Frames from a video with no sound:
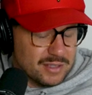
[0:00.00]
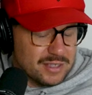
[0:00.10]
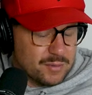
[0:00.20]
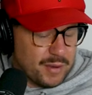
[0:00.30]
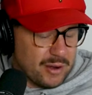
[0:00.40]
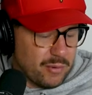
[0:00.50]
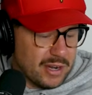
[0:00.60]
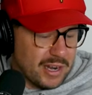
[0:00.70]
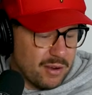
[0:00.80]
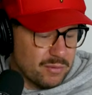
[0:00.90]
This is bad
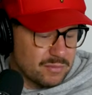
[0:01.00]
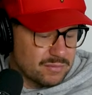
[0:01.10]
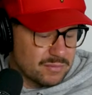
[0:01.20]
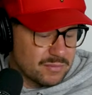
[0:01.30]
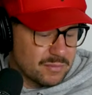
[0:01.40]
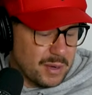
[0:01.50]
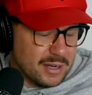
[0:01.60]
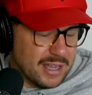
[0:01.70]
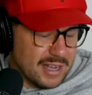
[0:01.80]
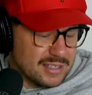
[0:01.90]
radio.
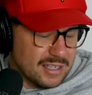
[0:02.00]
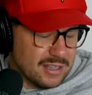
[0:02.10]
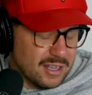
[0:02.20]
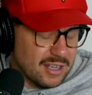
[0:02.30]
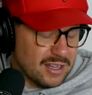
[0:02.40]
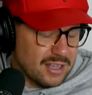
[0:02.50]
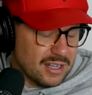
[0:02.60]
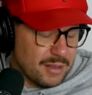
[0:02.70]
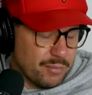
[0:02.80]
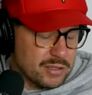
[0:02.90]
Podcasting. The the
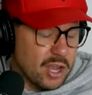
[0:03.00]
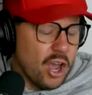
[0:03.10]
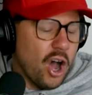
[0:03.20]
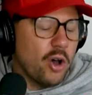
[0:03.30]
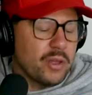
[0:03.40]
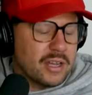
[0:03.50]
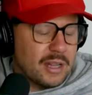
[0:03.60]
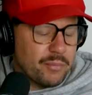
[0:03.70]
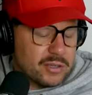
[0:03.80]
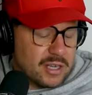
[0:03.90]
clip was oh the
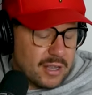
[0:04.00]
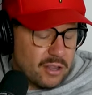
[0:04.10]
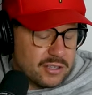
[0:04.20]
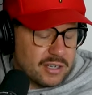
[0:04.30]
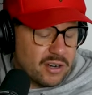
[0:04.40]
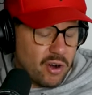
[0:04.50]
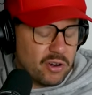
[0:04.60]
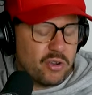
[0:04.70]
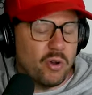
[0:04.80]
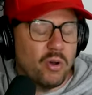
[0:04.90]
clip was I looked at an
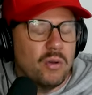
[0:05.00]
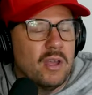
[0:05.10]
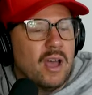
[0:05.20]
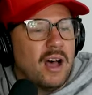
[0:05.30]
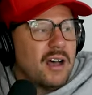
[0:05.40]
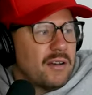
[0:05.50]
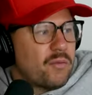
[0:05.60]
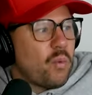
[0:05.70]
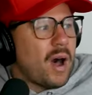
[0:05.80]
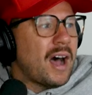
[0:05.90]
article
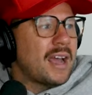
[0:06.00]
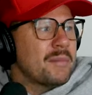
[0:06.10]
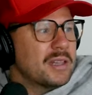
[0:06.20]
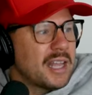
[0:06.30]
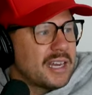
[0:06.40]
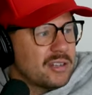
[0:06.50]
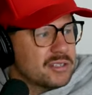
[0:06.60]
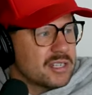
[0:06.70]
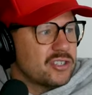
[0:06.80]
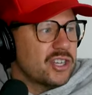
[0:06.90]
of why
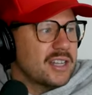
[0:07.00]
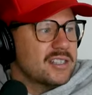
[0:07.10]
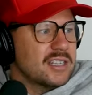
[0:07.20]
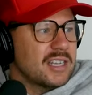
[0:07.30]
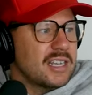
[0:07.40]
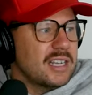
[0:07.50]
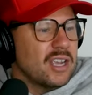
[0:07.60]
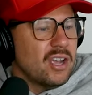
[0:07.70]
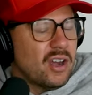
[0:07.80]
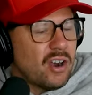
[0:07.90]
millennials and Gen Z
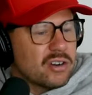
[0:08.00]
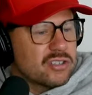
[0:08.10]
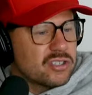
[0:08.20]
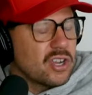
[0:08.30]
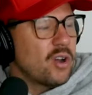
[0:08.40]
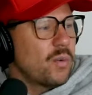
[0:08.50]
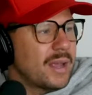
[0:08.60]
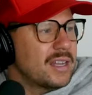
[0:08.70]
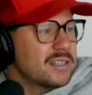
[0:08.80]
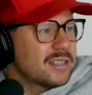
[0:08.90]
are so
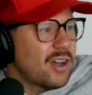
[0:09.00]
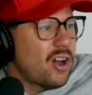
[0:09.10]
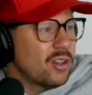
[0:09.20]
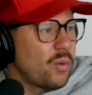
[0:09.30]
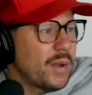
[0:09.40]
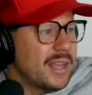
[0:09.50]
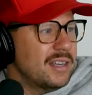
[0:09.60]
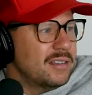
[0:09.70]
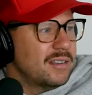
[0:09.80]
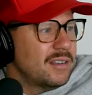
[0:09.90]
into
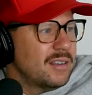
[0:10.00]
Halloween.